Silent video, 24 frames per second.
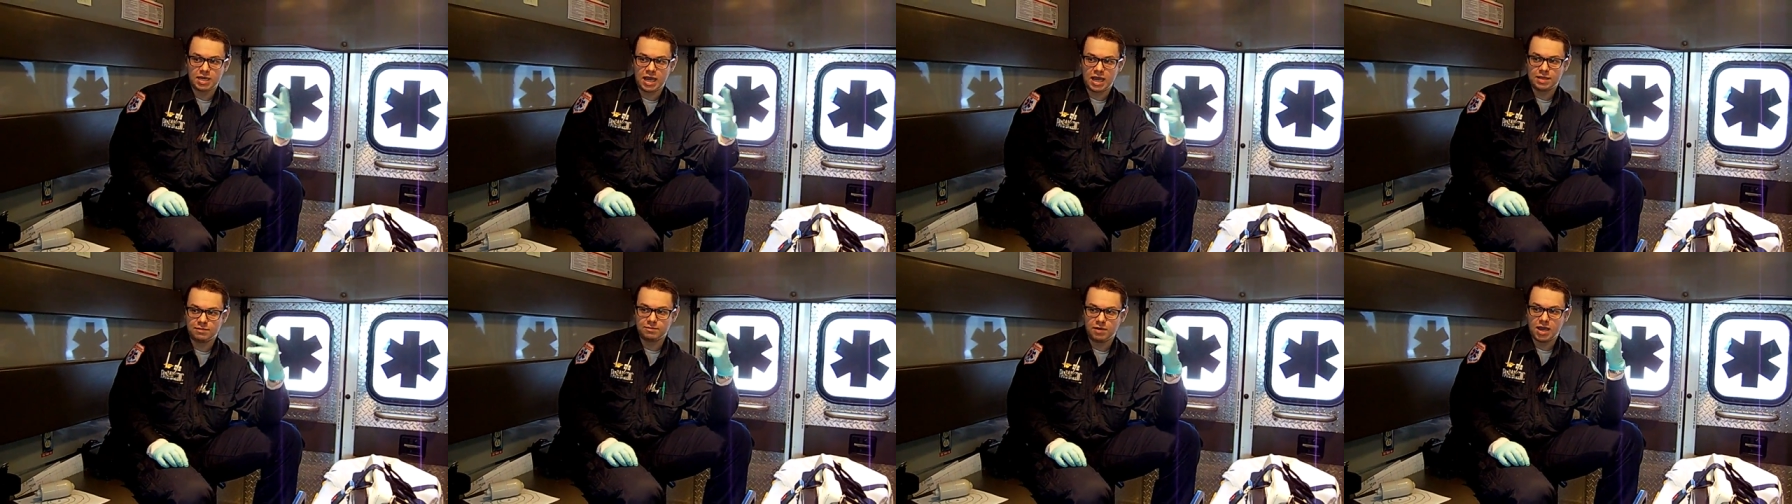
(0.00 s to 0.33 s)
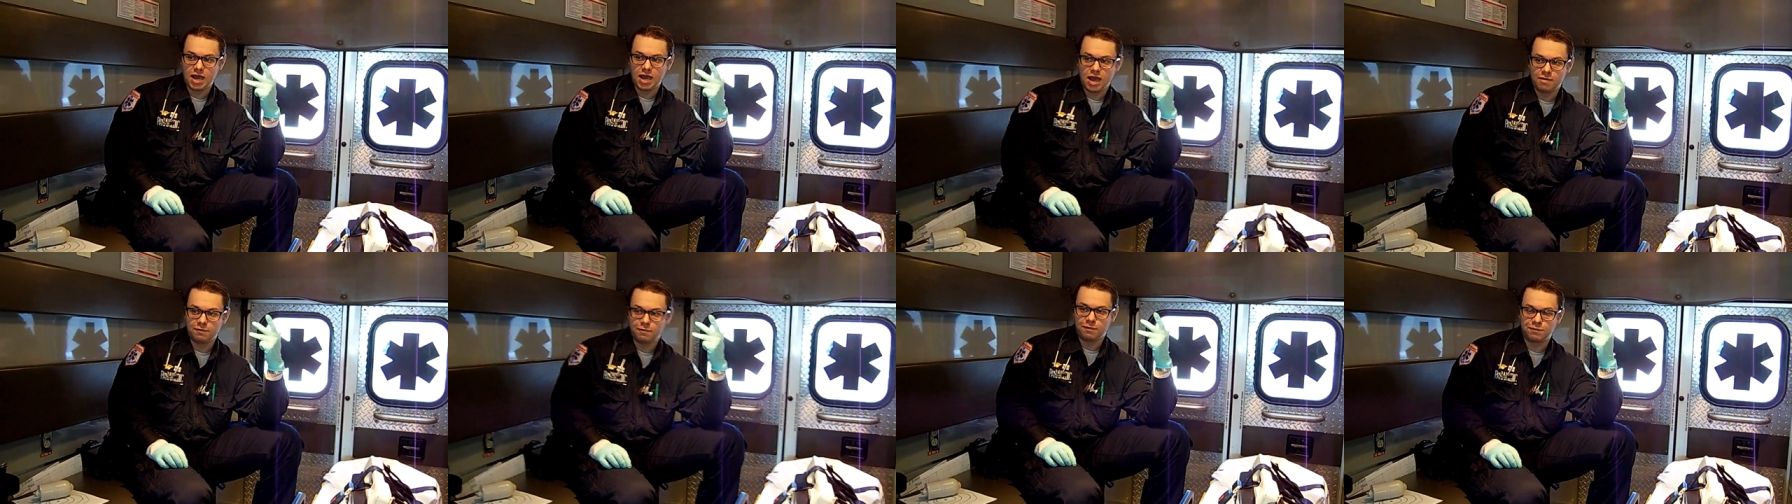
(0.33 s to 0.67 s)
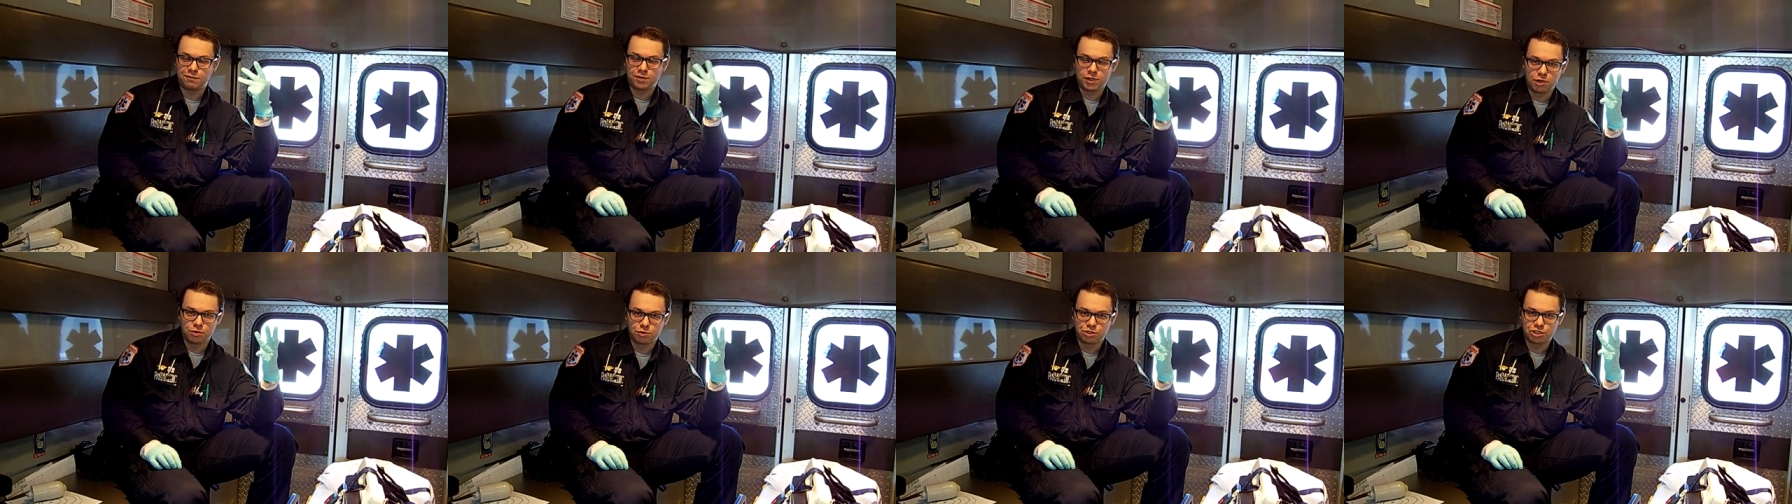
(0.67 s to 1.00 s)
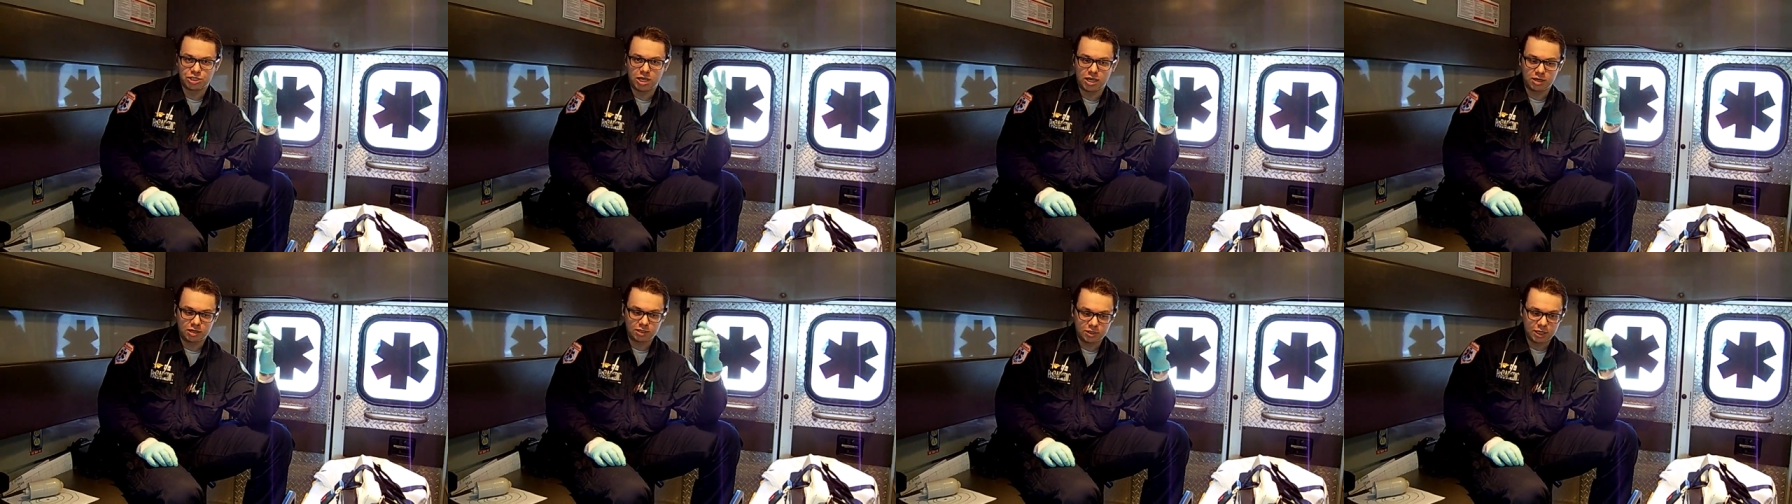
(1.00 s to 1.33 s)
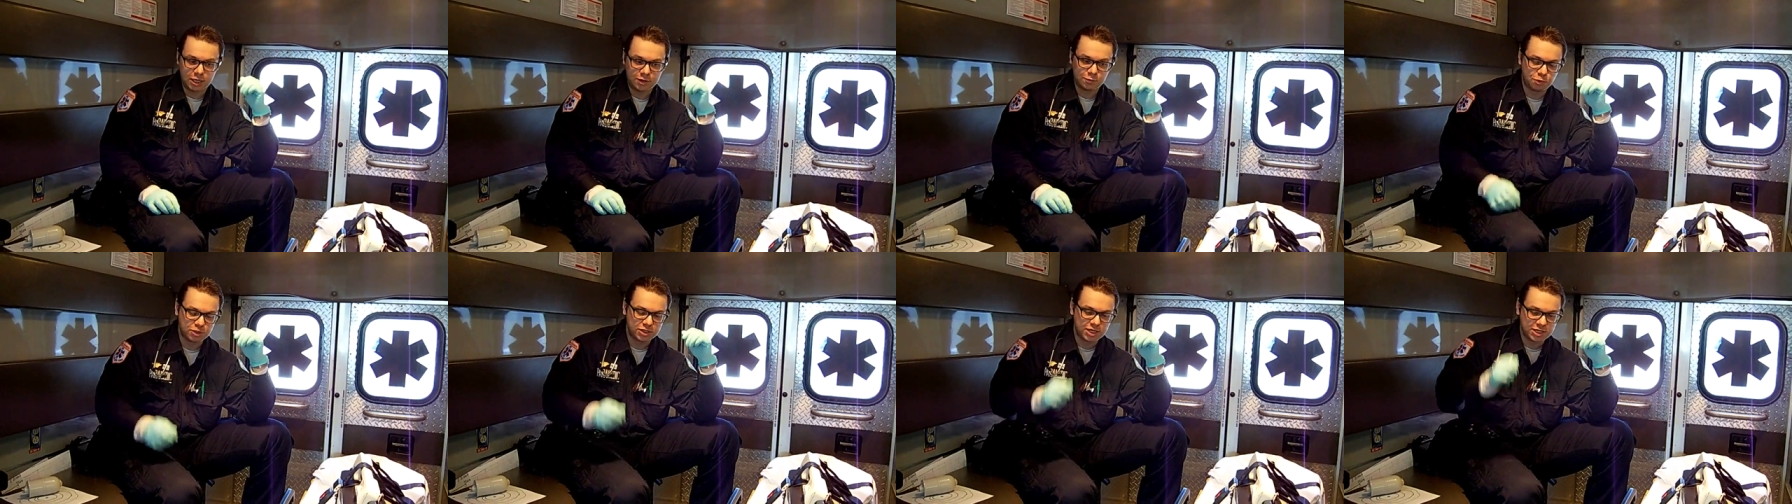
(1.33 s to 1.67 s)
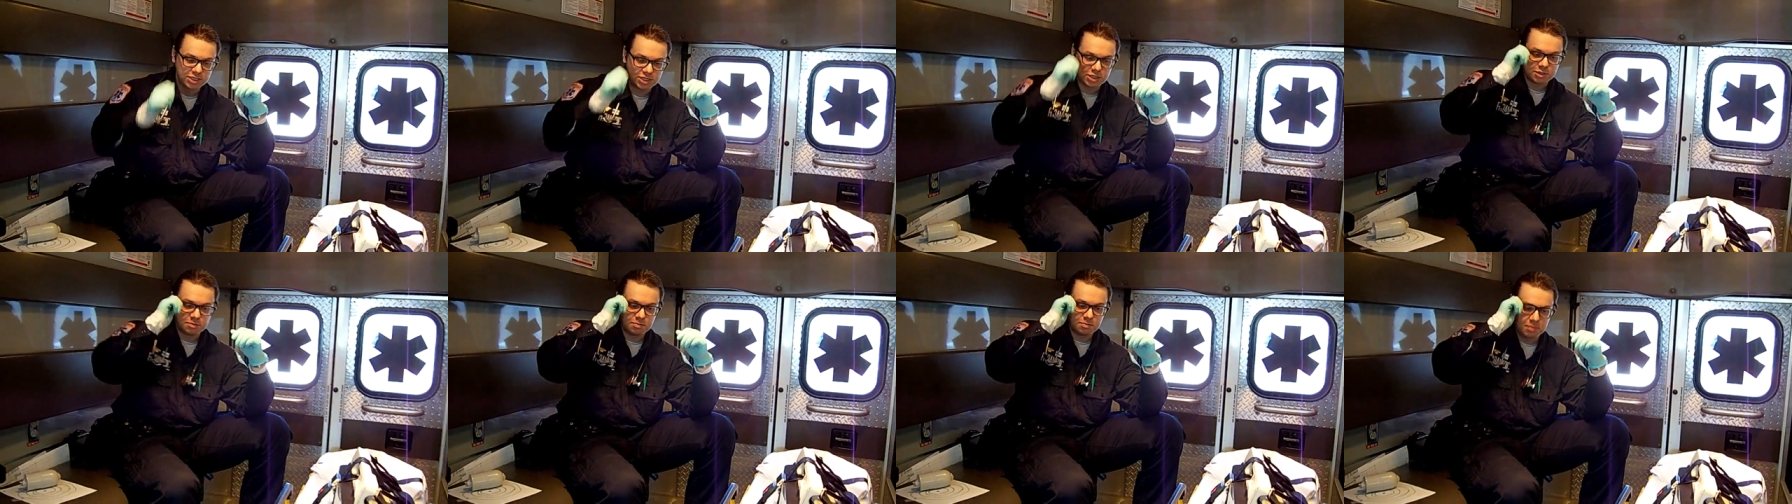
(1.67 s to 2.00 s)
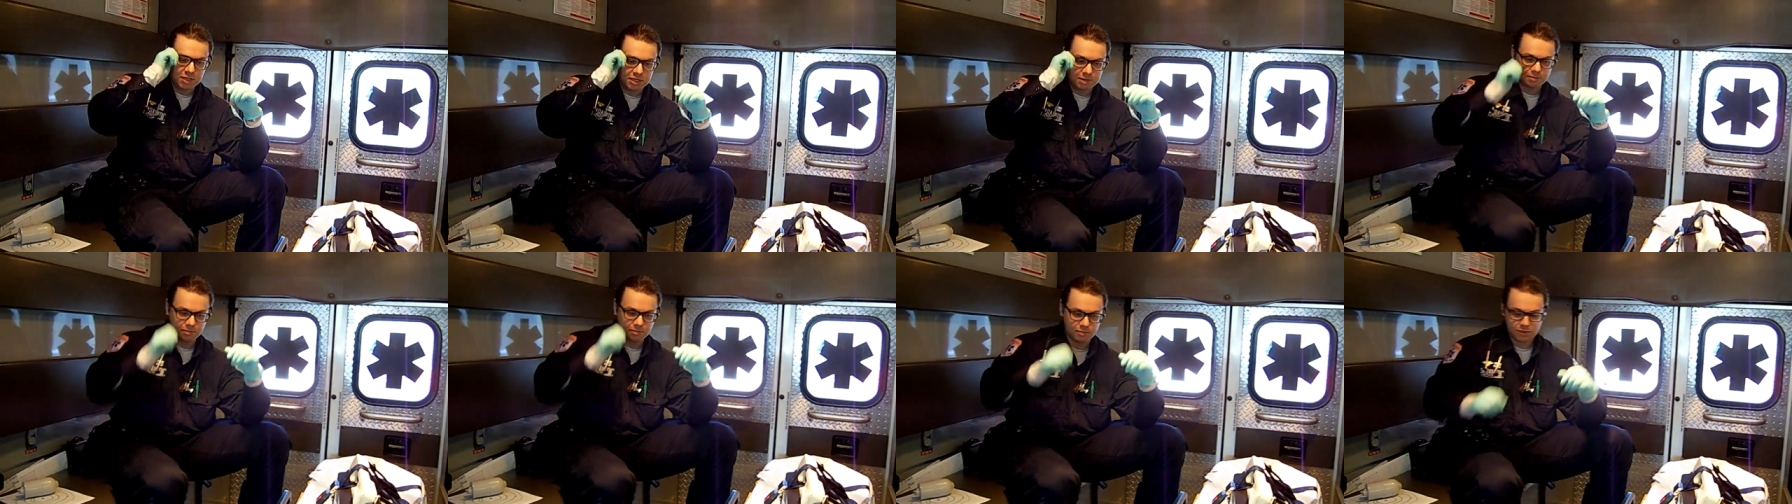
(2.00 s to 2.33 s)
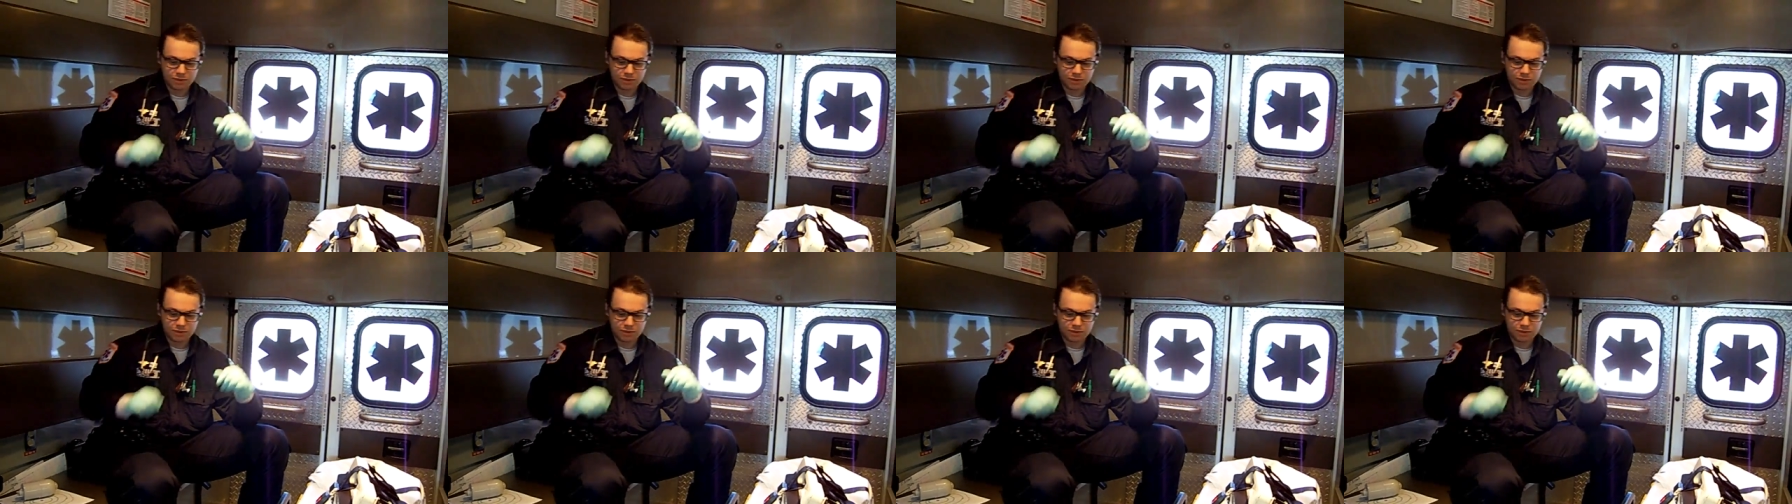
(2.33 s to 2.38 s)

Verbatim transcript: and we have flow cycle. And what does it mean?